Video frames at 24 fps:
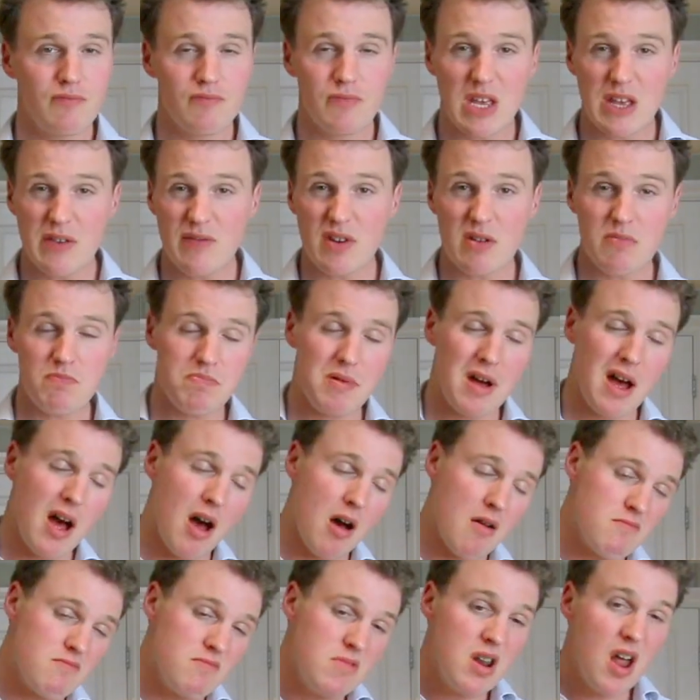Give it
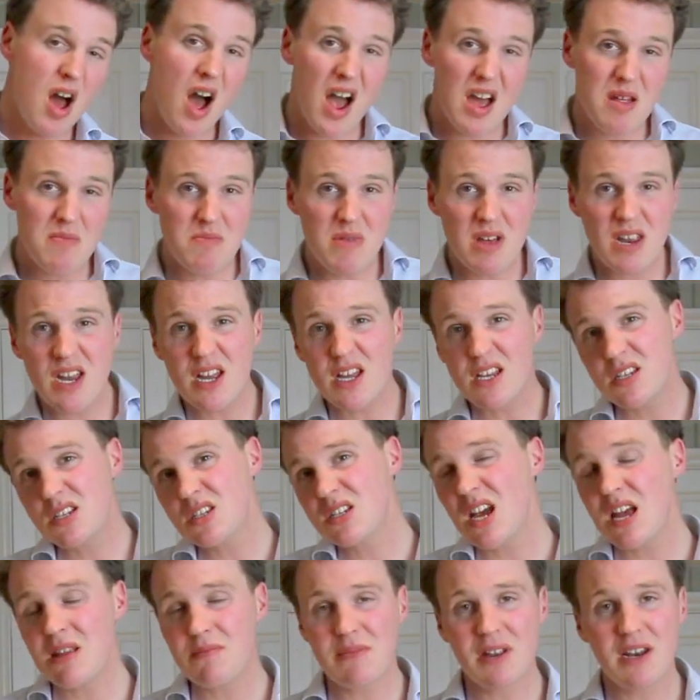about 9 minutes,
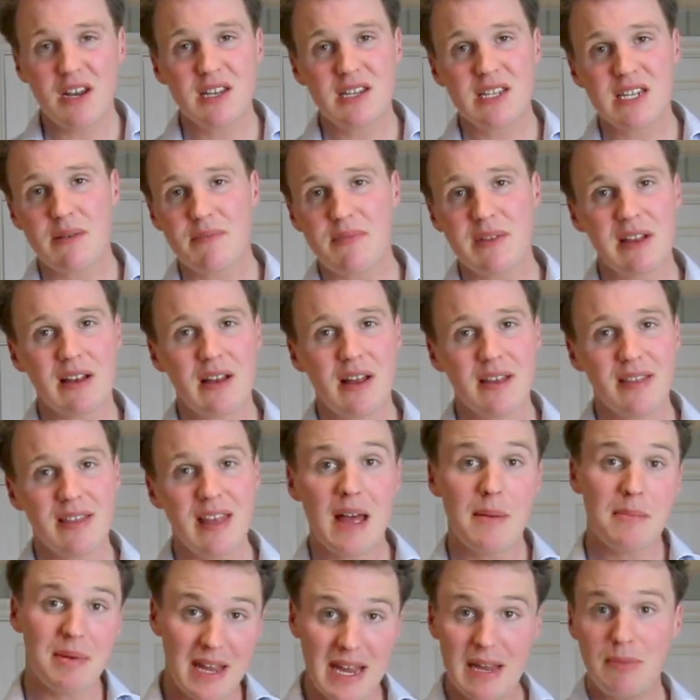10 minutes, something like
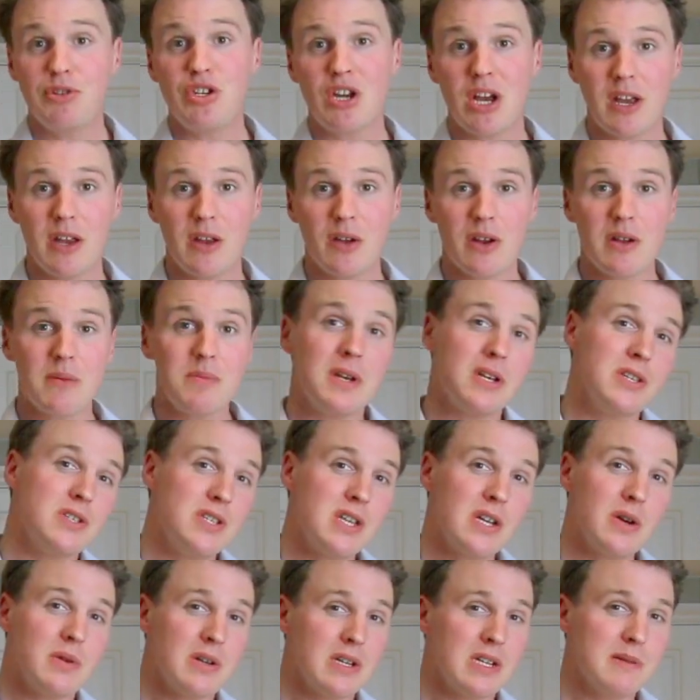that, but keep checking on it because you
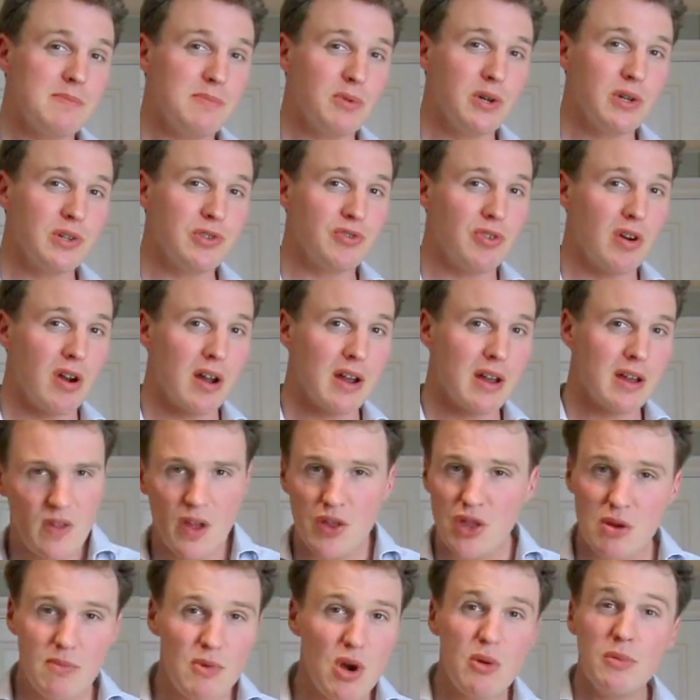don't want it to boil dry.
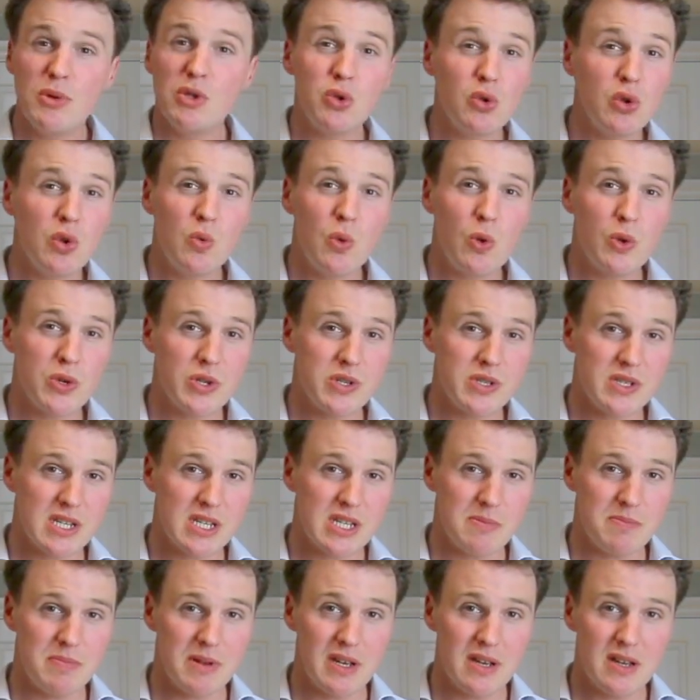The moment all the water's
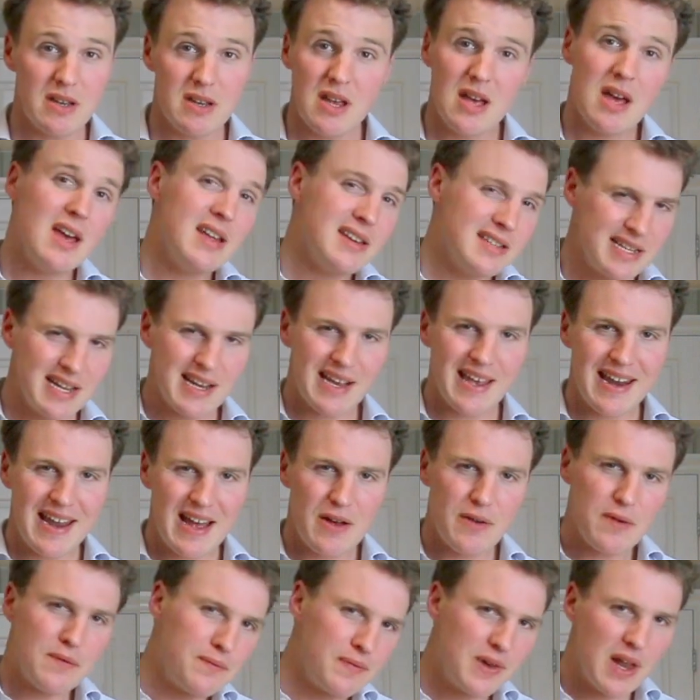disappeared, take it
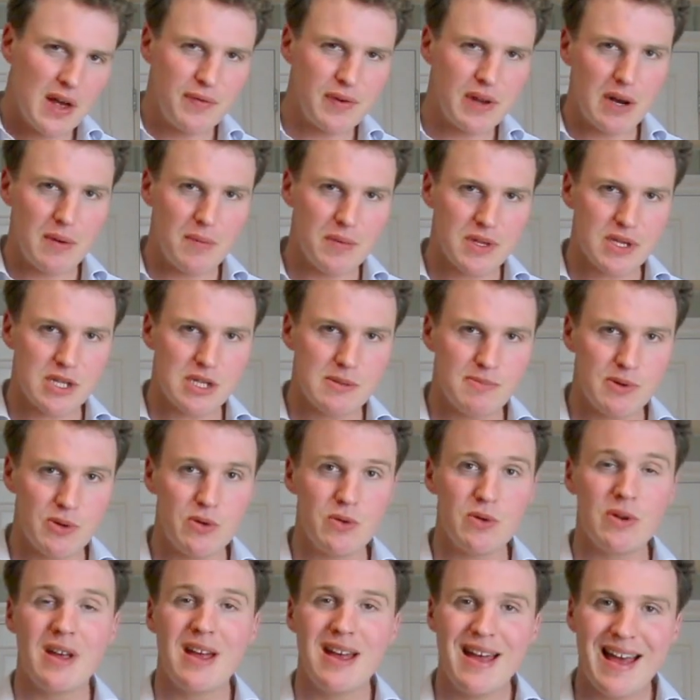out, fluff it up with a
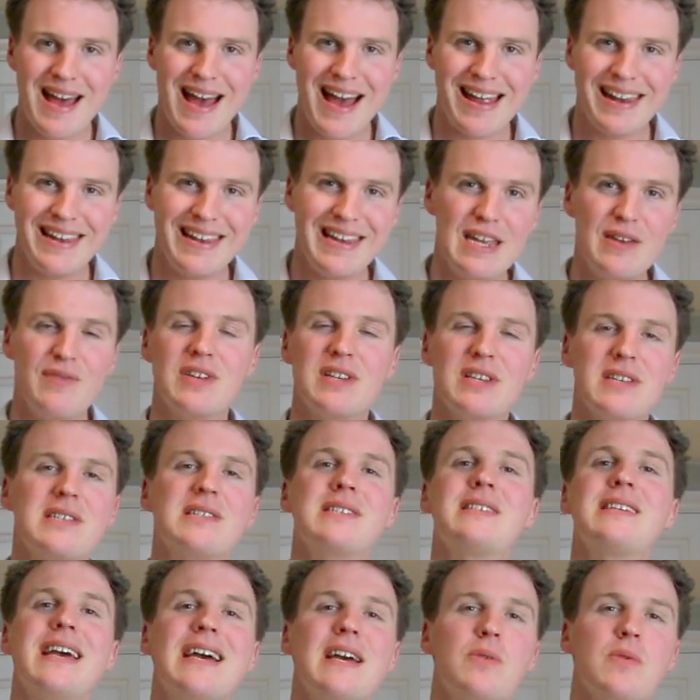spoon, and leave it to
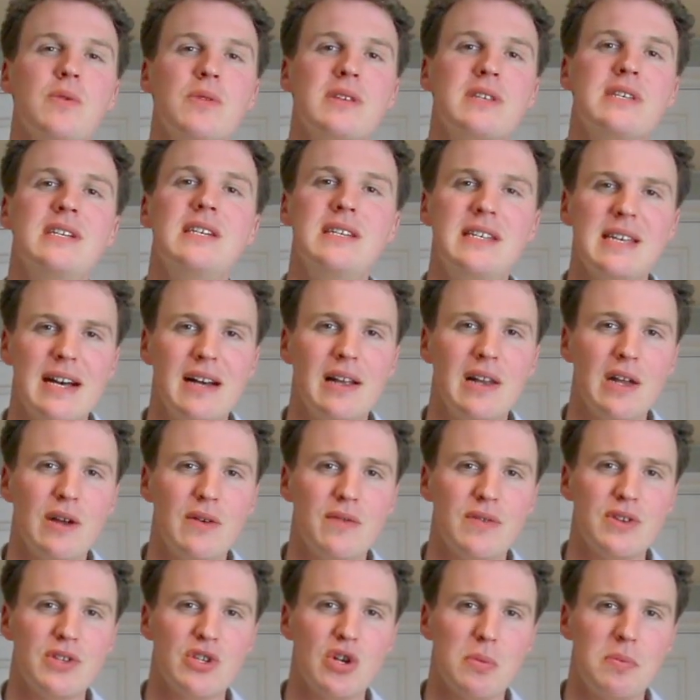stand with a tea towel
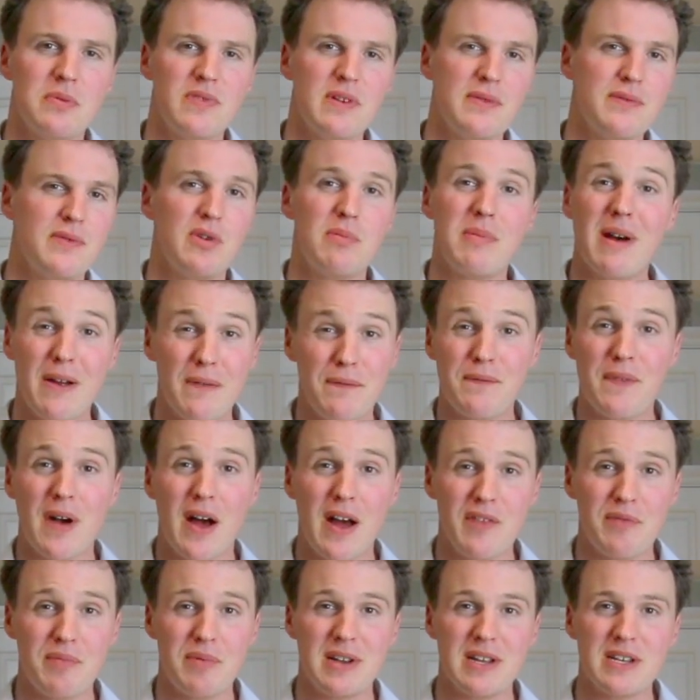over the top of it for about
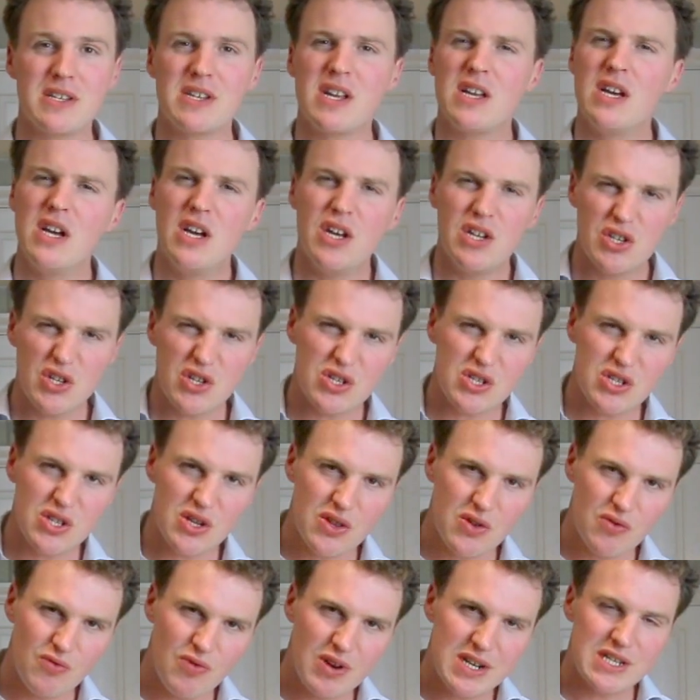5 minutes, just so
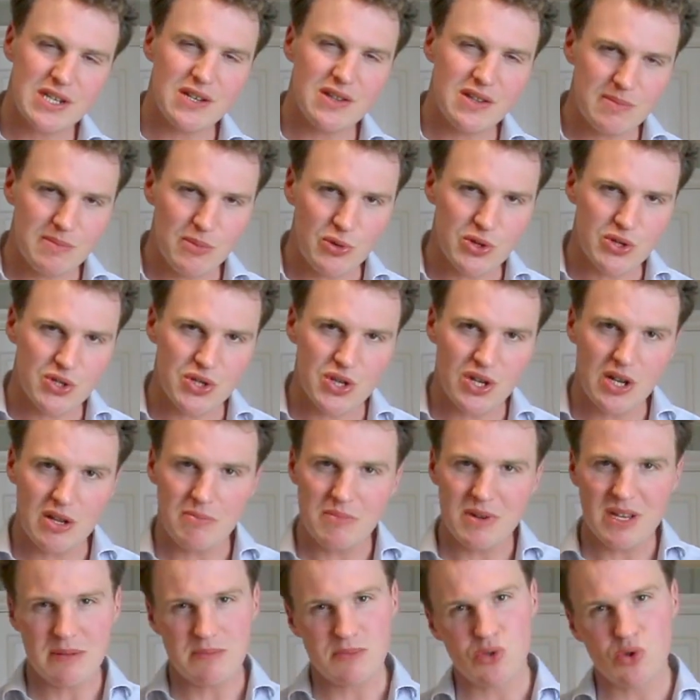the rest of the moisture can
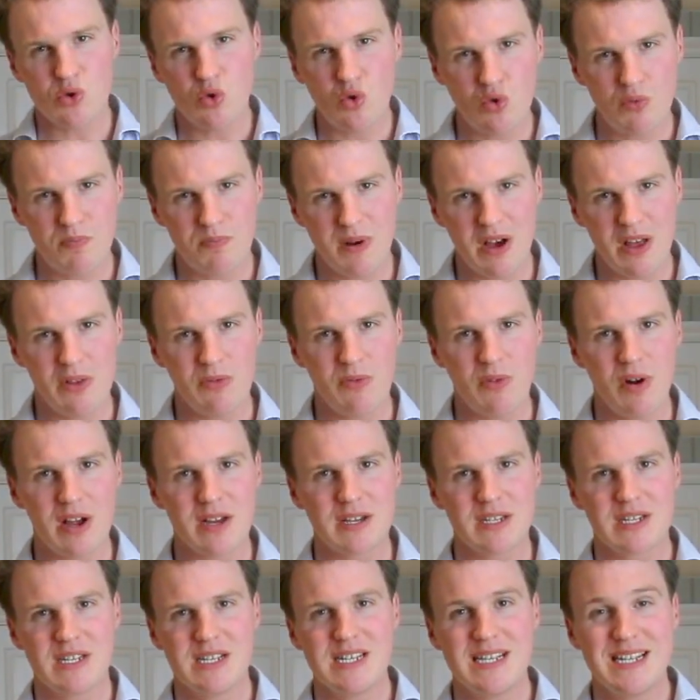be absorbed by the
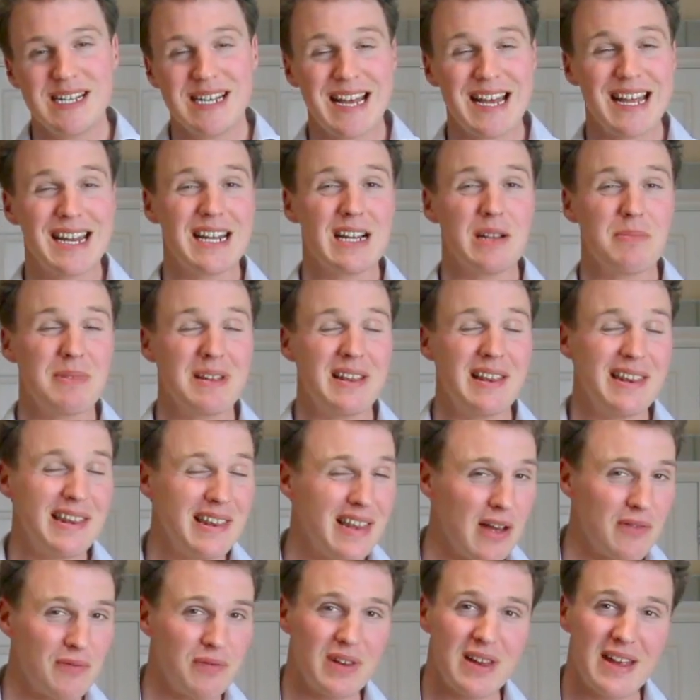rice, and it'll be
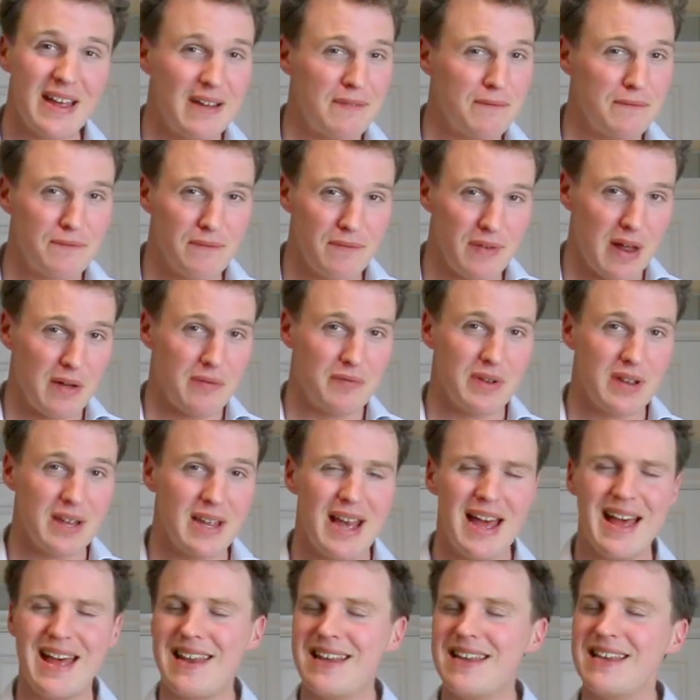lovely and fluffy,
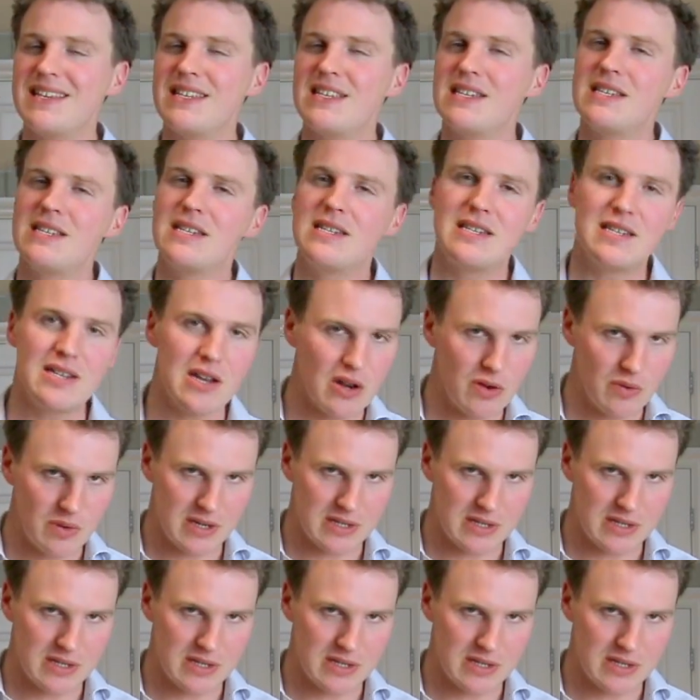and it is so